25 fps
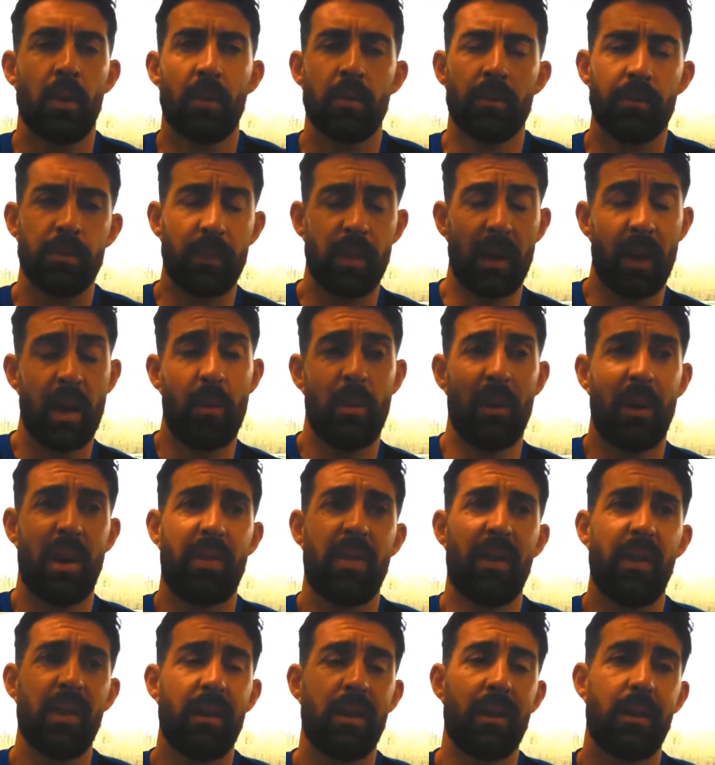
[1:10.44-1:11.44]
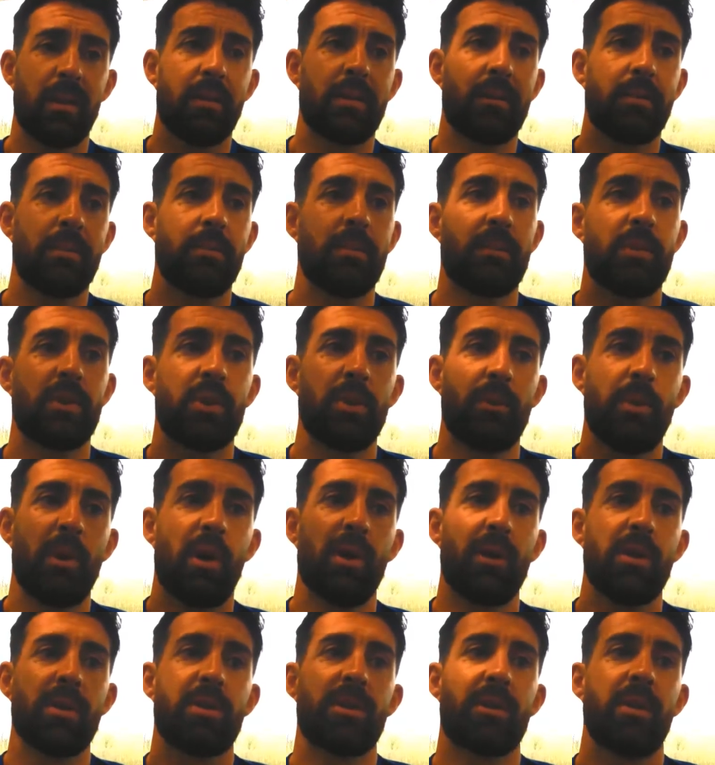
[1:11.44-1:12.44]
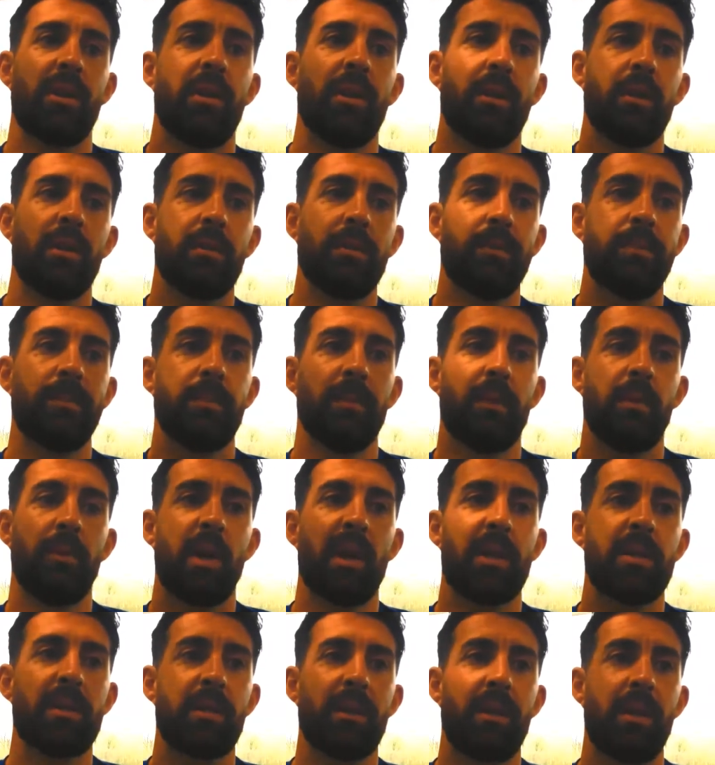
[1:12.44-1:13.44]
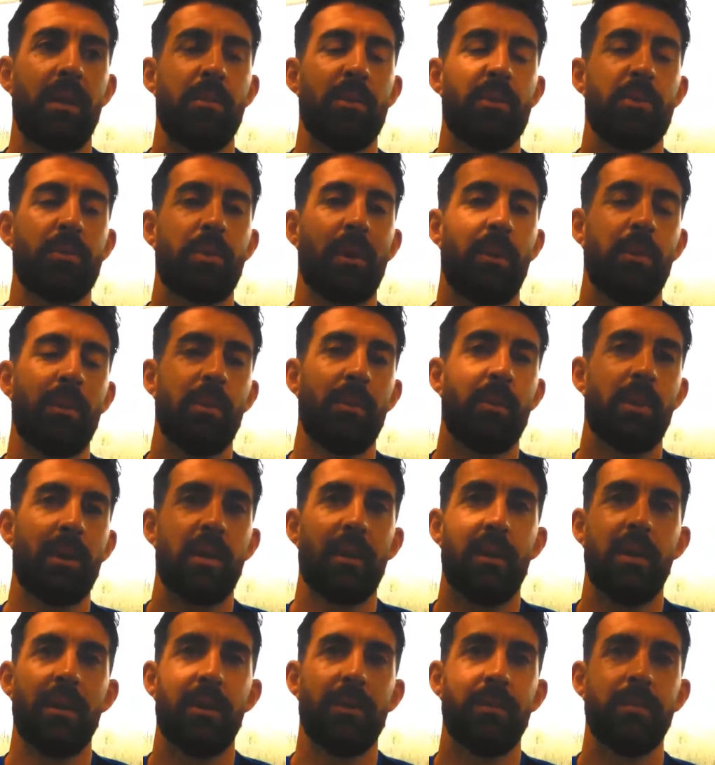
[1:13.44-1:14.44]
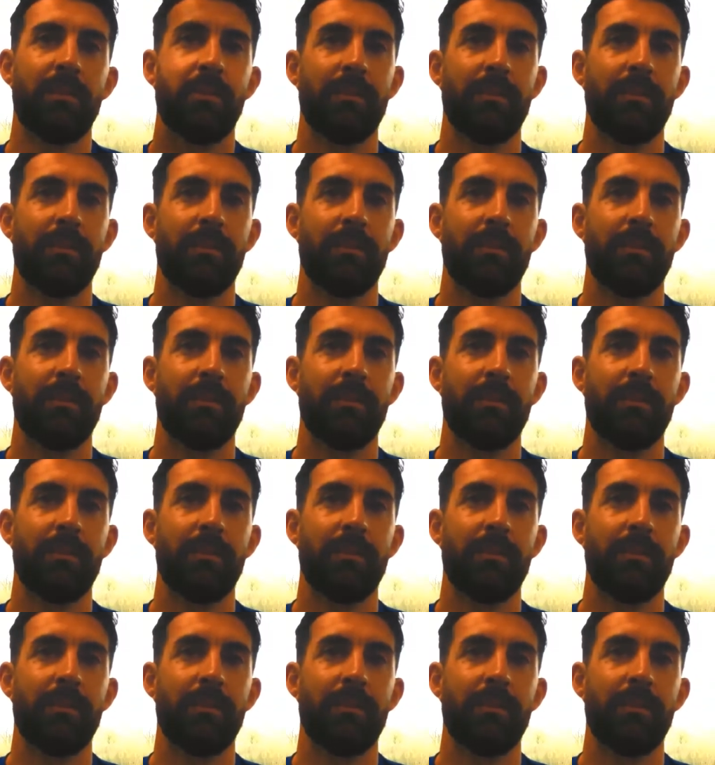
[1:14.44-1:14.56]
Yeah, well, I think, to be honest, the Wrexham game was probably one of